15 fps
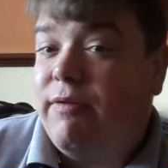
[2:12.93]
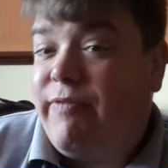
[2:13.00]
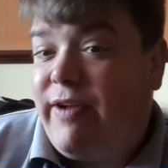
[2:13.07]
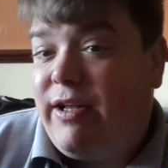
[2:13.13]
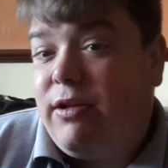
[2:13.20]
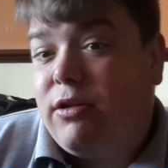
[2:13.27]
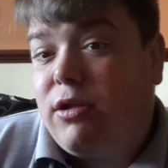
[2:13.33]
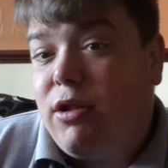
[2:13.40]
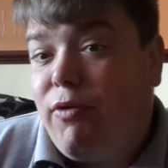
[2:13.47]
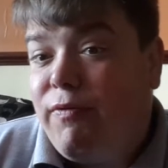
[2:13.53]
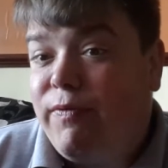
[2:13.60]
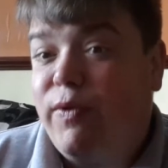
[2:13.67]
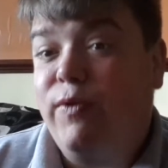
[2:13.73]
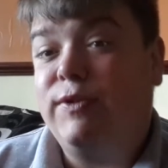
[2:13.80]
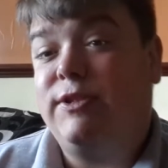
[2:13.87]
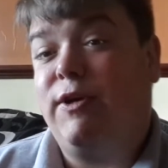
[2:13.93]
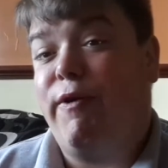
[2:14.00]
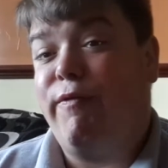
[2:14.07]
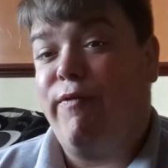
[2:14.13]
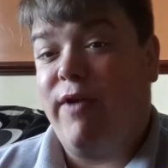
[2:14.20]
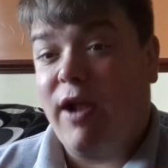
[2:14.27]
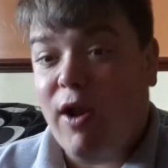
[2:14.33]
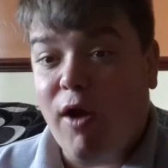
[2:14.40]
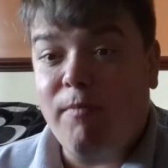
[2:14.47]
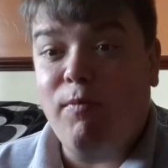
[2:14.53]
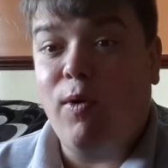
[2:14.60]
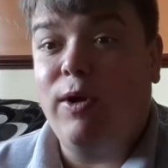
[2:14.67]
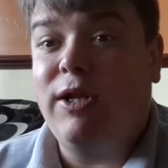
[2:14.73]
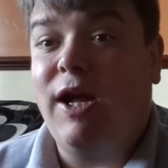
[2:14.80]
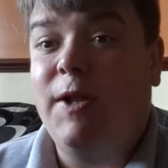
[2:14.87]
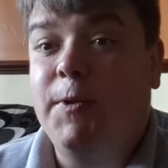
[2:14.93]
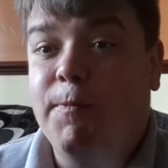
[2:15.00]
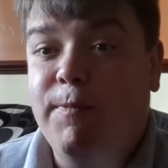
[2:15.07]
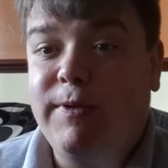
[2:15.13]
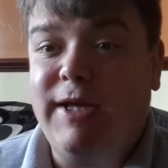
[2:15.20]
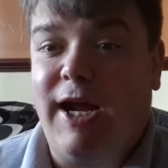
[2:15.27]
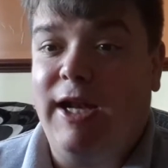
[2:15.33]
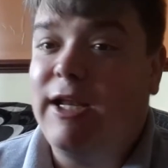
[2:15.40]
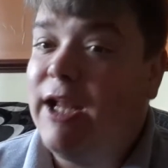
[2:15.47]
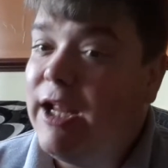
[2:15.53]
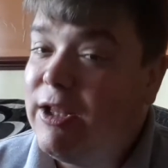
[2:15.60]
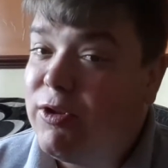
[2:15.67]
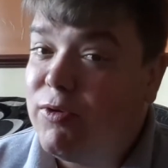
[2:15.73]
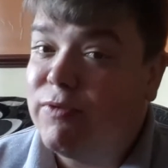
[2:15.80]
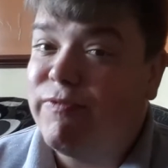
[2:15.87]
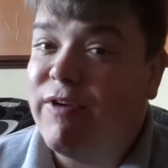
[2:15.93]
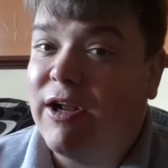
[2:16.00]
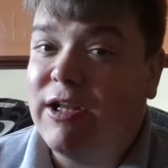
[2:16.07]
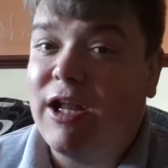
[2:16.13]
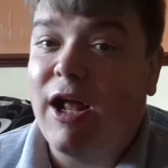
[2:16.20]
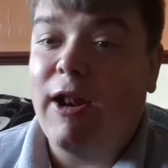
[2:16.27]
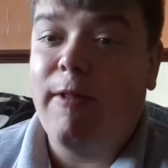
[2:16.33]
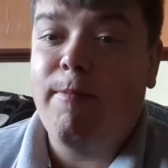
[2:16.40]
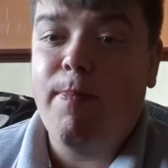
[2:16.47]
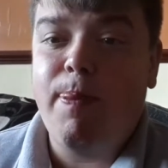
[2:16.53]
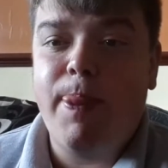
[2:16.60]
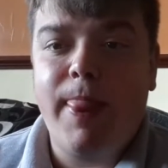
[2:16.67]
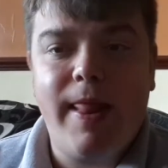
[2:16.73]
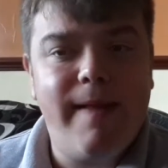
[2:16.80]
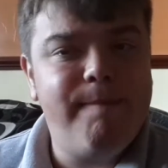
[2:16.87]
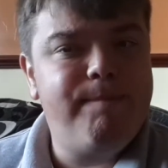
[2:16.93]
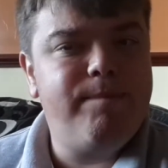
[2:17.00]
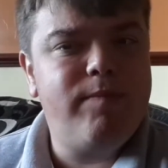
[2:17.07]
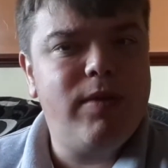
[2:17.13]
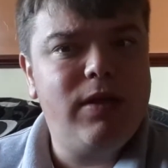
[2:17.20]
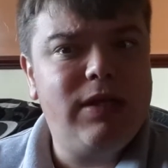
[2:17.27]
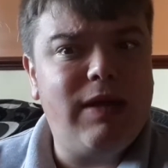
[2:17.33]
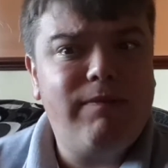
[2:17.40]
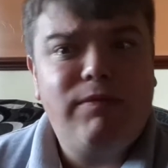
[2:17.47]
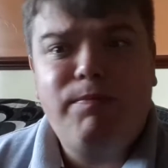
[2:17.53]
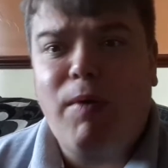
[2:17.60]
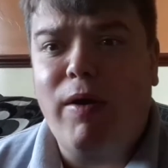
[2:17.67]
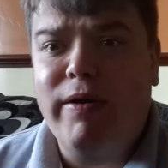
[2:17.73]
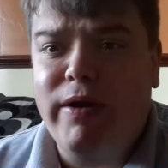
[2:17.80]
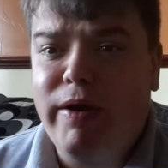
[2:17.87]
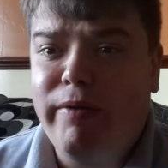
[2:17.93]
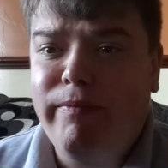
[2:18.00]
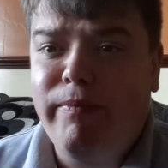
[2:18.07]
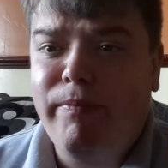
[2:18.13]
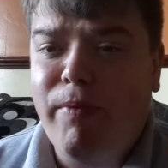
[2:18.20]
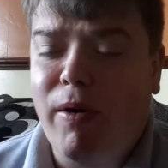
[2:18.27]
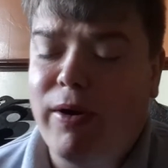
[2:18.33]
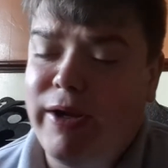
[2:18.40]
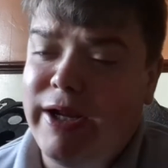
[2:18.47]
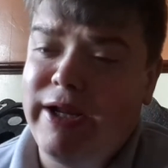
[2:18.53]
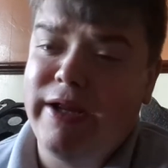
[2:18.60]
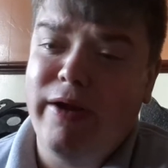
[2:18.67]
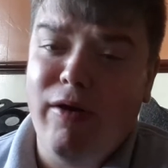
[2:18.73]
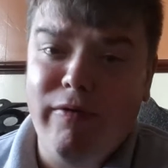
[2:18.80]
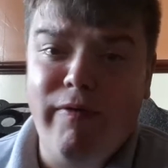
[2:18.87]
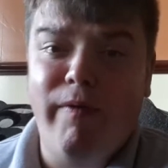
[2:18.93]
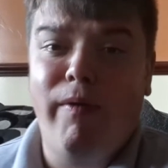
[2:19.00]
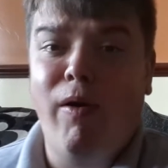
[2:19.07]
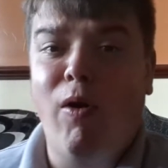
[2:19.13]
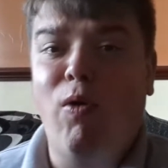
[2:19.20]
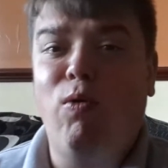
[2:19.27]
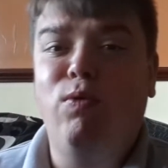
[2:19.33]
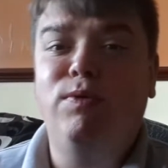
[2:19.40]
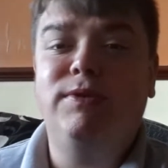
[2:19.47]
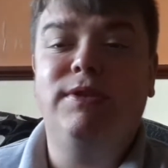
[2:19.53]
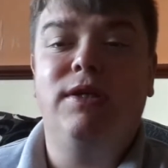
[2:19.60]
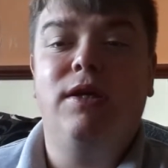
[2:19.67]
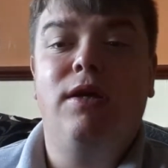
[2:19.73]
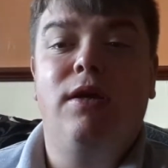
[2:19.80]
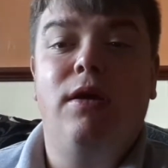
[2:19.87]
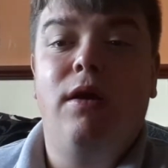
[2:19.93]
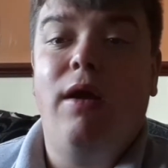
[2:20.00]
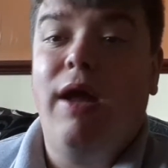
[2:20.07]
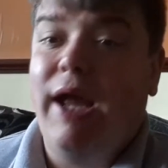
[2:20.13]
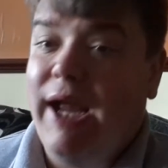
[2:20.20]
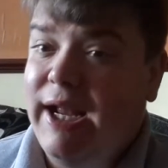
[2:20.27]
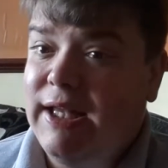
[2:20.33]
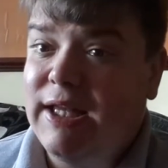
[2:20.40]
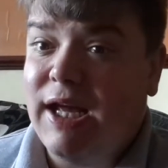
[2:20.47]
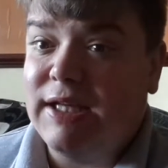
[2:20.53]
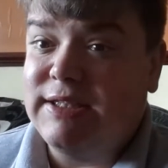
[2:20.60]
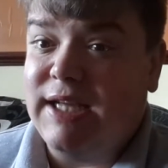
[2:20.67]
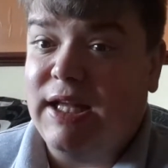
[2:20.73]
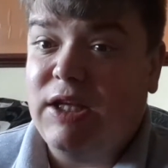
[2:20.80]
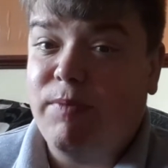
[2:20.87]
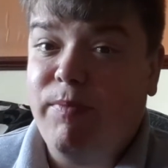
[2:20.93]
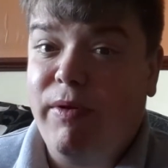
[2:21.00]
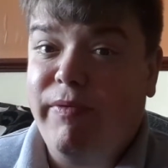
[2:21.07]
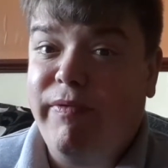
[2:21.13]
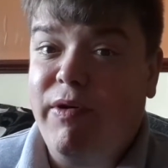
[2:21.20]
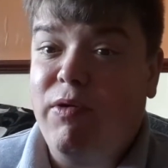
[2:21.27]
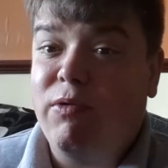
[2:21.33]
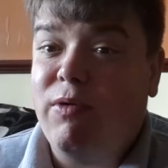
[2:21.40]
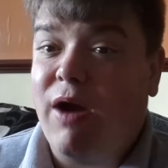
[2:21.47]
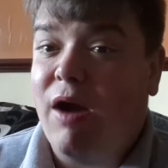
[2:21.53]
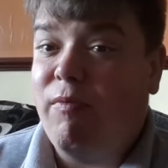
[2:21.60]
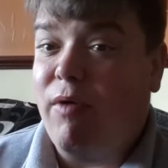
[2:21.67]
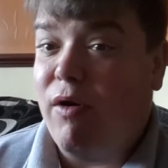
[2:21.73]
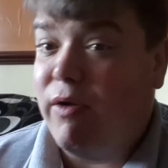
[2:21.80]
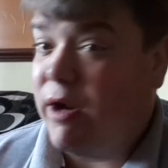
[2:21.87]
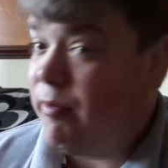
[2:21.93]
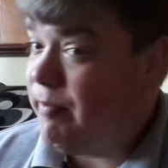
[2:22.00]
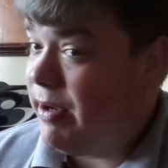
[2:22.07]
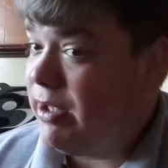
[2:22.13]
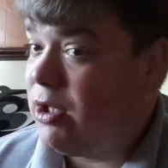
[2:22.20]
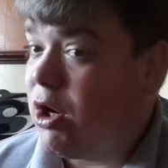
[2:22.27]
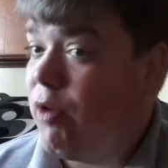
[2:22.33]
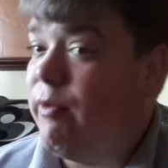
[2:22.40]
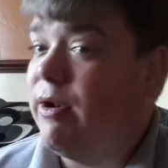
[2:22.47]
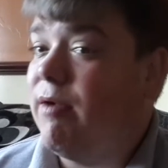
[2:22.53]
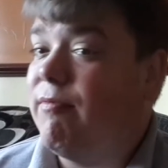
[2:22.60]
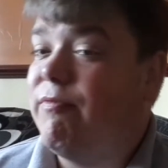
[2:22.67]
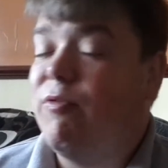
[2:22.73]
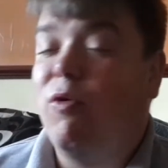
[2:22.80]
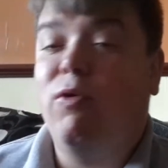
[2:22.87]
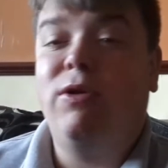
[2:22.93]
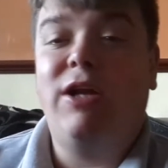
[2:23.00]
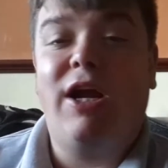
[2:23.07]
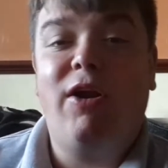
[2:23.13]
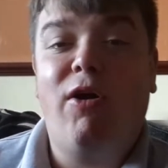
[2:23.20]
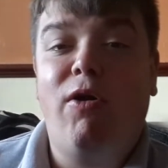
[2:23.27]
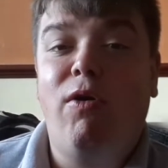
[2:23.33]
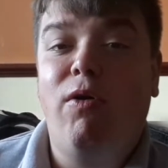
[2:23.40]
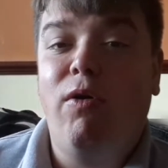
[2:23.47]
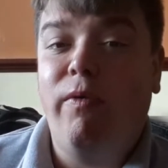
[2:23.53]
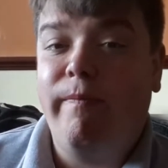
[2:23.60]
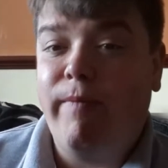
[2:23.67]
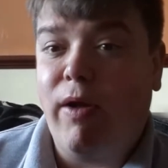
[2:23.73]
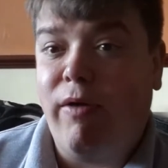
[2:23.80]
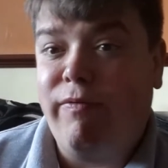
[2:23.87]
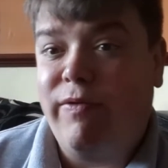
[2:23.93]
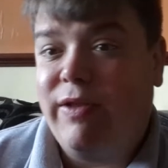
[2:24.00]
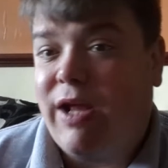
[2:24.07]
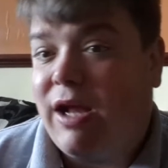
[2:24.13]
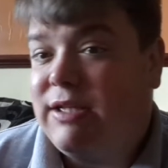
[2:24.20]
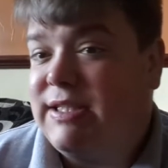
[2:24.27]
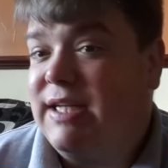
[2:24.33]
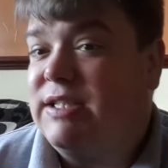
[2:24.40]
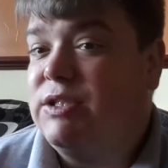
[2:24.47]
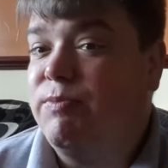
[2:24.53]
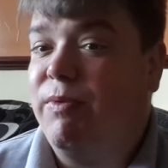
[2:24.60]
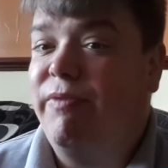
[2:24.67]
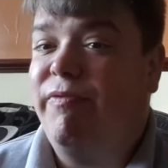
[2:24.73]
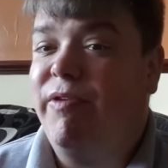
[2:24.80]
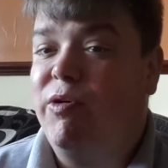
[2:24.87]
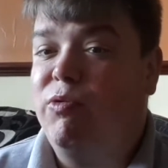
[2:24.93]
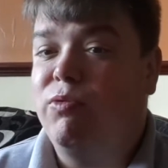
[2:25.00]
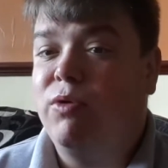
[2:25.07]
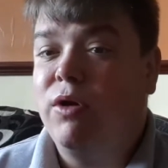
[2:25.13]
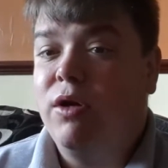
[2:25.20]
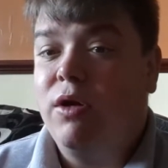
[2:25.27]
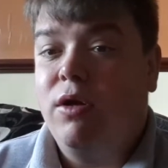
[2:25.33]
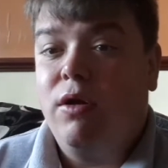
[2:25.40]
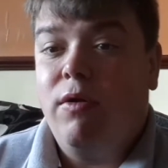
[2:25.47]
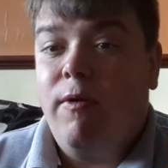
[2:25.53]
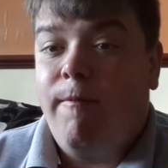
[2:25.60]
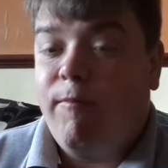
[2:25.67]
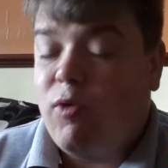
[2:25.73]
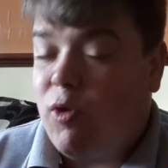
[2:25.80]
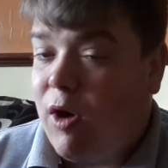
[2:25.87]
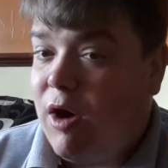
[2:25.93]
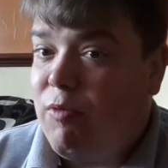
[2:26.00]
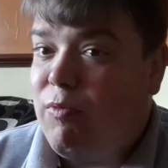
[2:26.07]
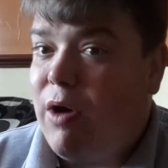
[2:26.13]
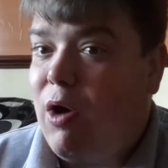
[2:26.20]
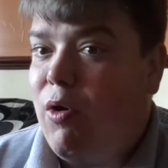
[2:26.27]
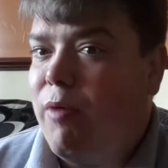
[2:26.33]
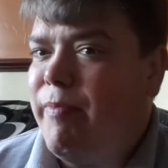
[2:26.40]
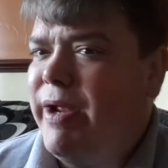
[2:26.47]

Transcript: I think Clough does offer a lot more in that number 10. He does find that them's pot it of holes in that centre midfield quite well. And I mean, Cohen and Vaughan can offer that centre midfield quite well.